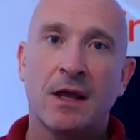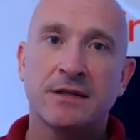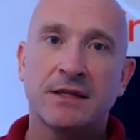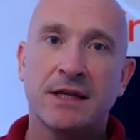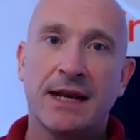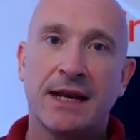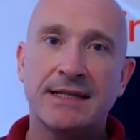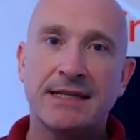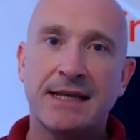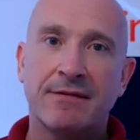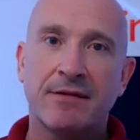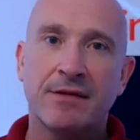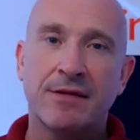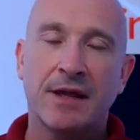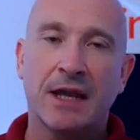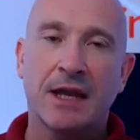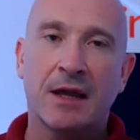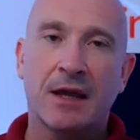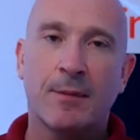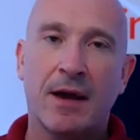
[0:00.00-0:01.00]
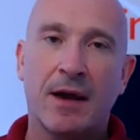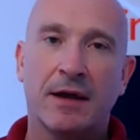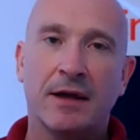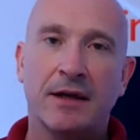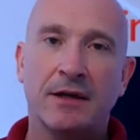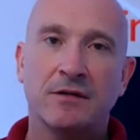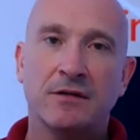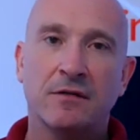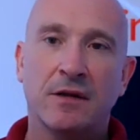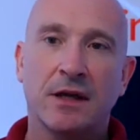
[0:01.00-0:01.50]
So let's have a think about
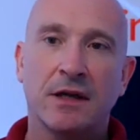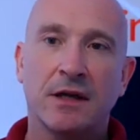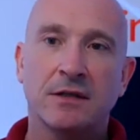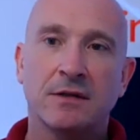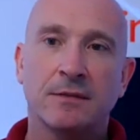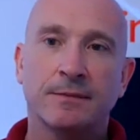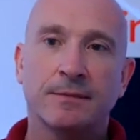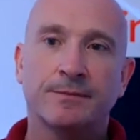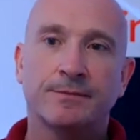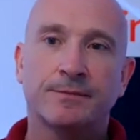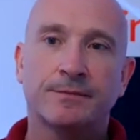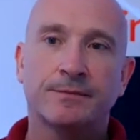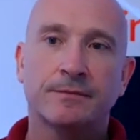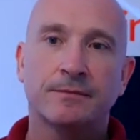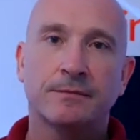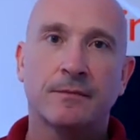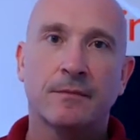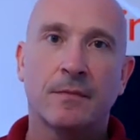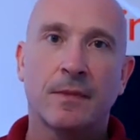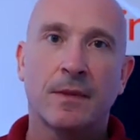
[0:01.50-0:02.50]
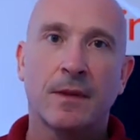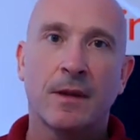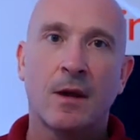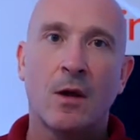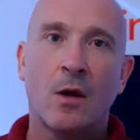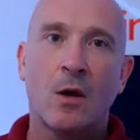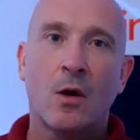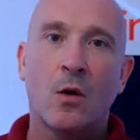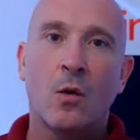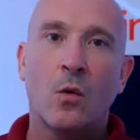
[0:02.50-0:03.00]
each of these.
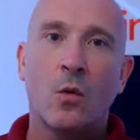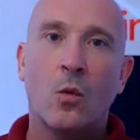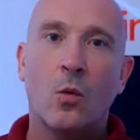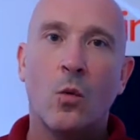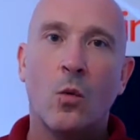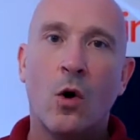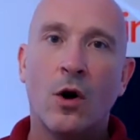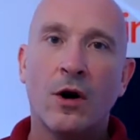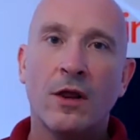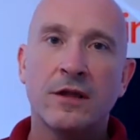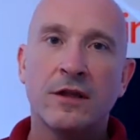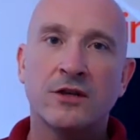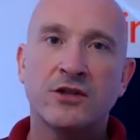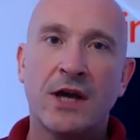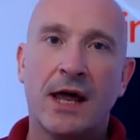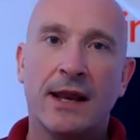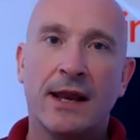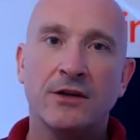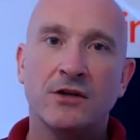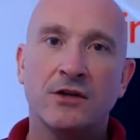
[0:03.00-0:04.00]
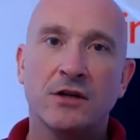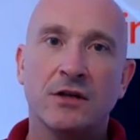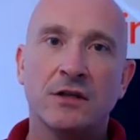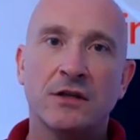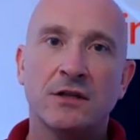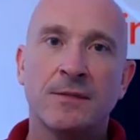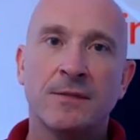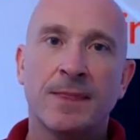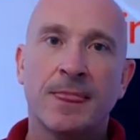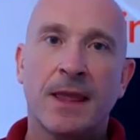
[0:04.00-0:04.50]
One of the
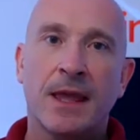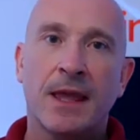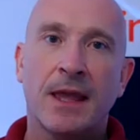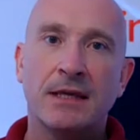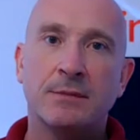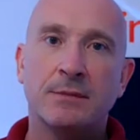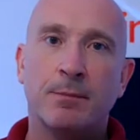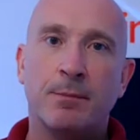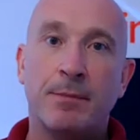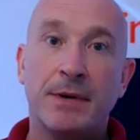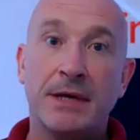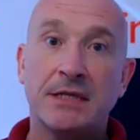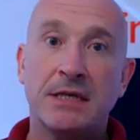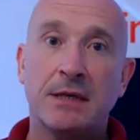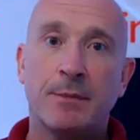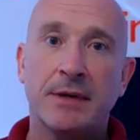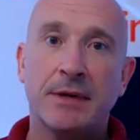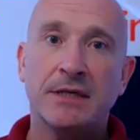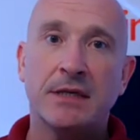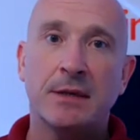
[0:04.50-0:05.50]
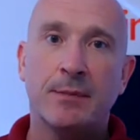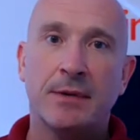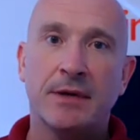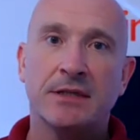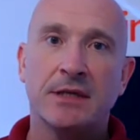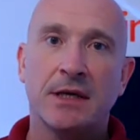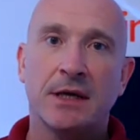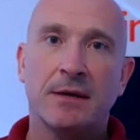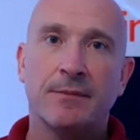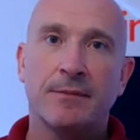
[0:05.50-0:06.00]
challenges is busy, busy,
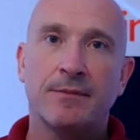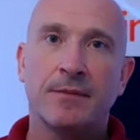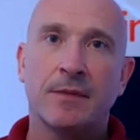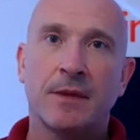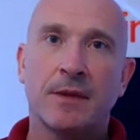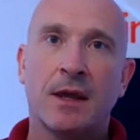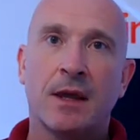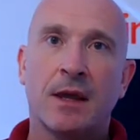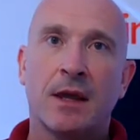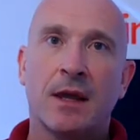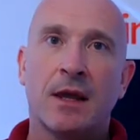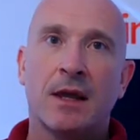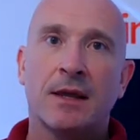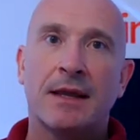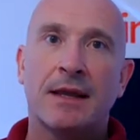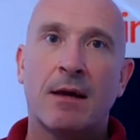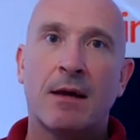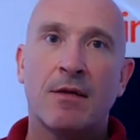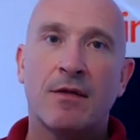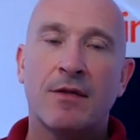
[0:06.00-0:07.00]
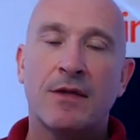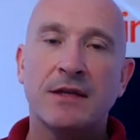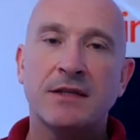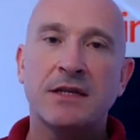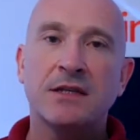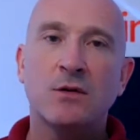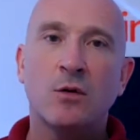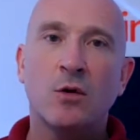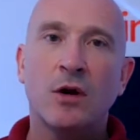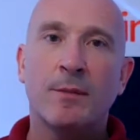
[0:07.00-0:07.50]
busy. Now,
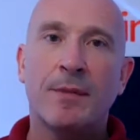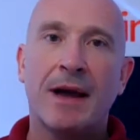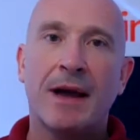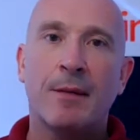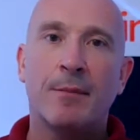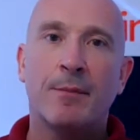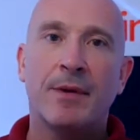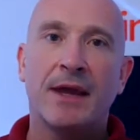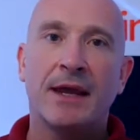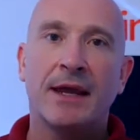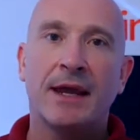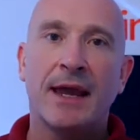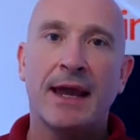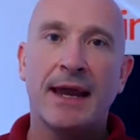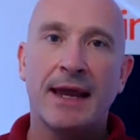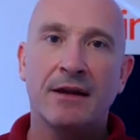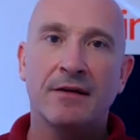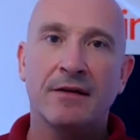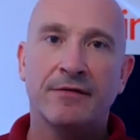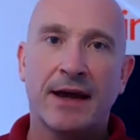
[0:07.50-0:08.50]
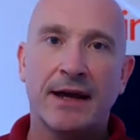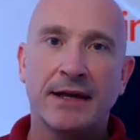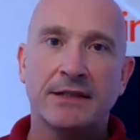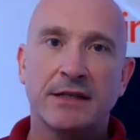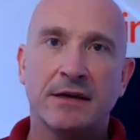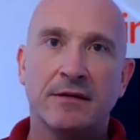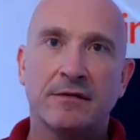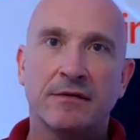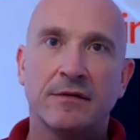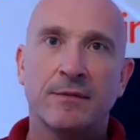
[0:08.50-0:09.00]
this is all about being
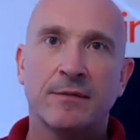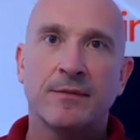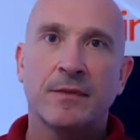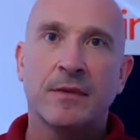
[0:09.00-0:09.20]
ineffective.